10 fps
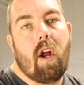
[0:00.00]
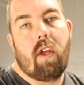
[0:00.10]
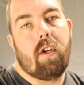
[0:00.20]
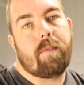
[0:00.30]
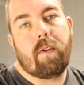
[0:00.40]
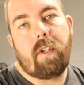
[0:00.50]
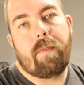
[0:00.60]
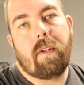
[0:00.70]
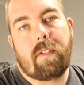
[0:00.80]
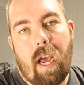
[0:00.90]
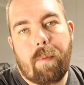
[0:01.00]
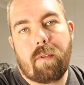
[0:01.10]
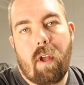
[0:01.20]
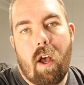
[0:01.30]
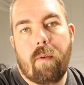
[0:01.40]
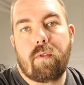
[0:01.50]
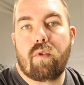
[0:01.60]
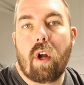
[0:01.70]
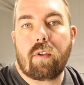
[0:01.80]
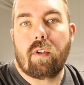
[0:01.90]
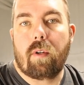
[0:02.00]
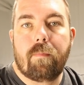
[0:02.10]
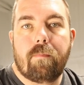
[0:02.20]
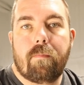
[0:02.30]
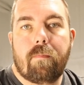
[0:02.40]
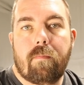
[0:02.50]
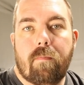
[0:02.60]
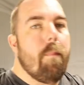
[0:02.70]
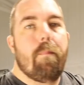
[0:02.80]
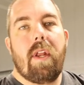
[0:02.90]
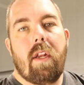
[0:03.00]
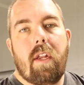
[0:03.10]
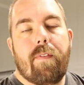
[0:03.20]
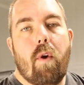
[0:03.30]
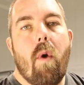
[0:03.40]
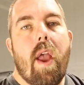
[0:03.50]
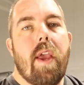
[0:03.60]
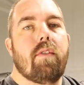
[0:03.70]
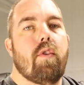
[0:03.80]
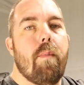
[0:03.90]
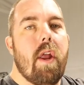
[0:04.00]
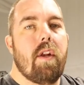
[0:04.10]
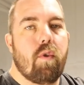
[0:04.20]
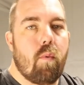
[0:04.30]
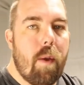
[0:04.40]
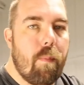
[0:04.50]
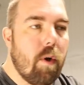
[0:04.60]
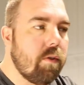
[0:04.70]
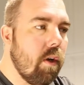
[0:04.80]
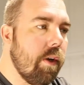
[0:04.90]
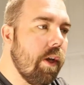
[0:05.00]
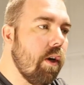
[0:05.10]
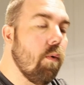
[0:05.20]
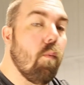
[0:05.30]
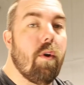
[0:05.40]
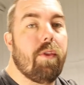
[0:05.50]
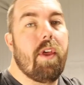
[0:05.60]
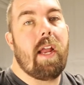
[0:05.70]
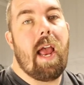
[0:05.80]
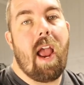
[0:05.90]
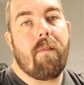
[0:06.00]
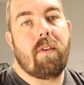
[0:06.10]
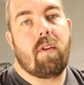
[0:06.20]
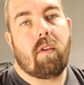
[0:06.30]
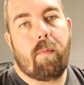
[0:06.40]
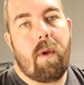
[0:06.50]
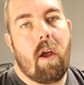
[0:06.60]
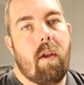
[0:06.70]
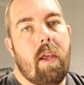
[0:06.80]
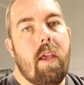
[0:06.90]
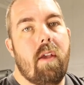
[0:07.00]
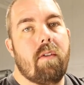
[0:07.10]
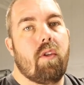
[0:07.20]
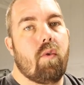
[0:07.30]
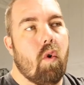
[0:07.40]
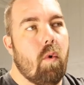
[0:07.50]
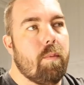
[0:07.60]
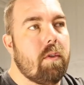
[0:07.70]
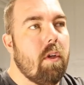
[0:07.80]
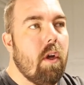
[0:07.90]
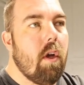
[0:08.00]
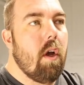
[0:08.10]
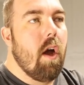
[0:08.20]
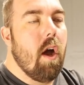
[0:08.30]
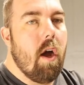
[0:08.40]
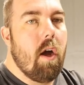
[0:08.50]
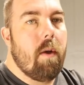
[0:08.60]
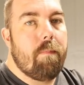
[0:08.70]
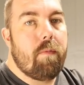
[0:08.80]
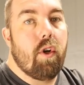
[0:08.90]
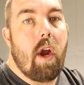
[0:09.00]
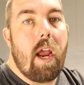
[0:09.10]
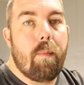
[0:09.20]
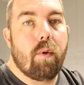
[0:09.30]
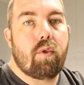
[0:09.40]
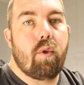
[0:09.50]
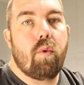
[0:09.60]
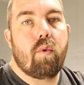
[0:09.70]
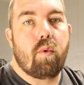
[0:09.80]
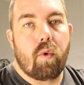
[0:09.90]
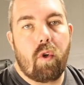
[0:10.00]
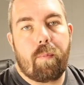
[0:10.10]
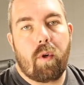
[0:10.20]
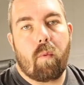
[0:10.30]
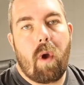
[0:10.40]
colors for different types of structure. Many different ways to manage your waypoints on here. One thing I haven't talked about is the groups. Uh, you're able to group your